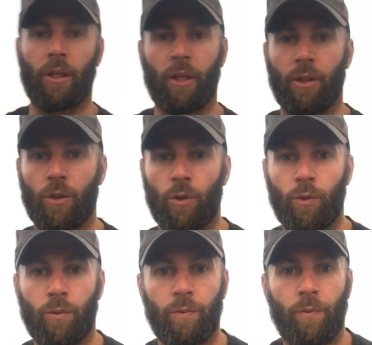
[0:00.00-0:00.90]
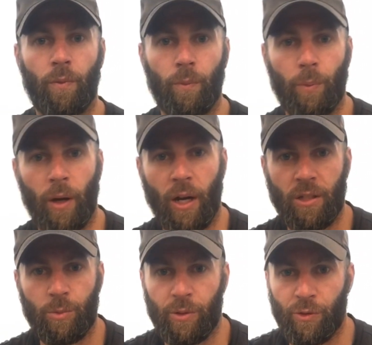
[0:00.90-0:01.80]
Idaho,
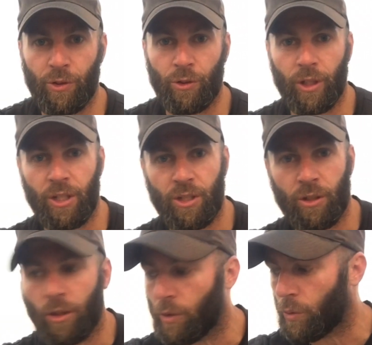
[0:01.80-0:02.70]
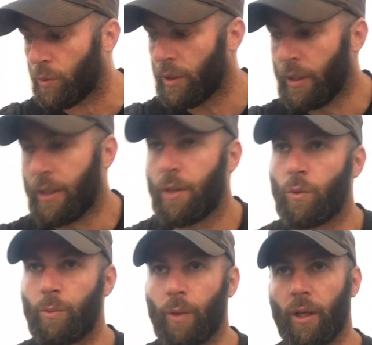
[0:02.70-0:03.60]
possibly for the duration, although
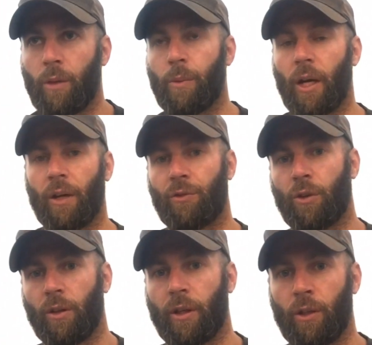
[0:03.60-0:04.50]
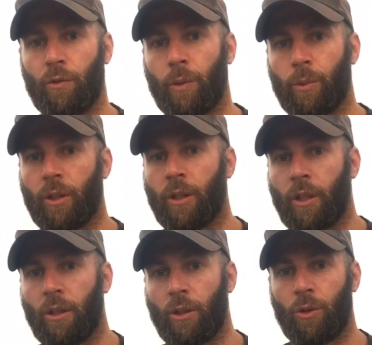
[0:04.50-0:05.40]
we may come back for a late November hunt
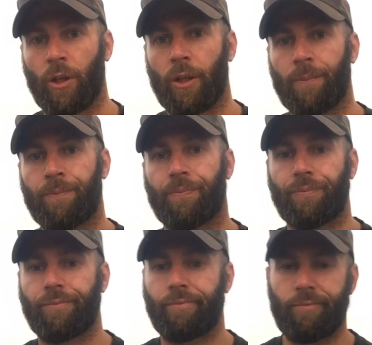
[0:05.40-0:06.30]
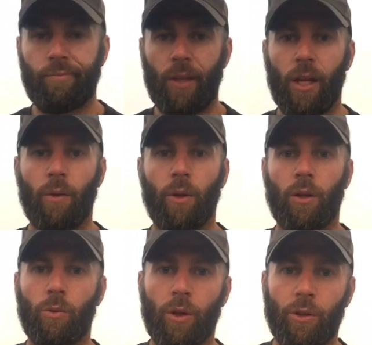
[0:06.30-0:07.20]
in Utah. I'm going
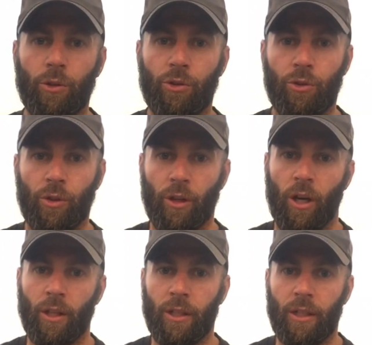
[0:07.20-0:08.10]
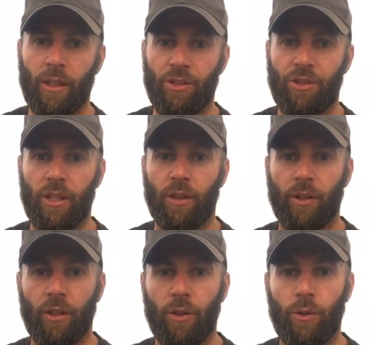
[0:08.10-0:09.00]
to run those through the gauntlet and see how
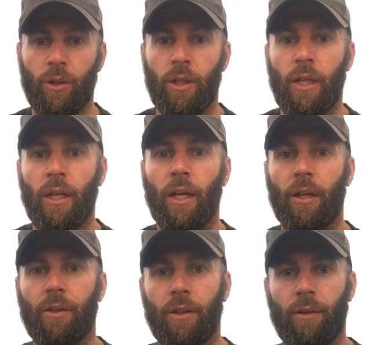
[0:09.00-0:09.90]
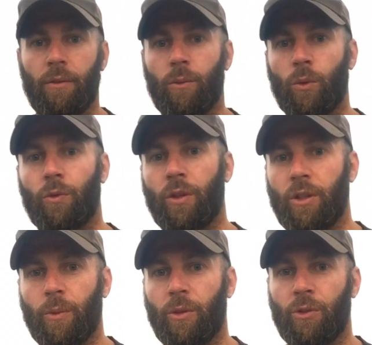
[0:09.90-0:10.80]
they do, and then we'll
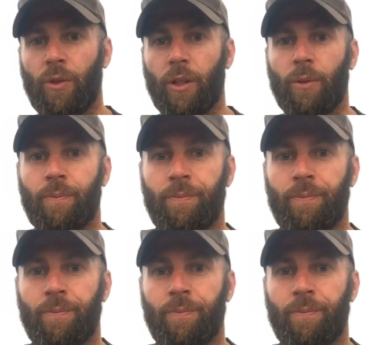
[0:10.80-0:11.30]
finish up this video.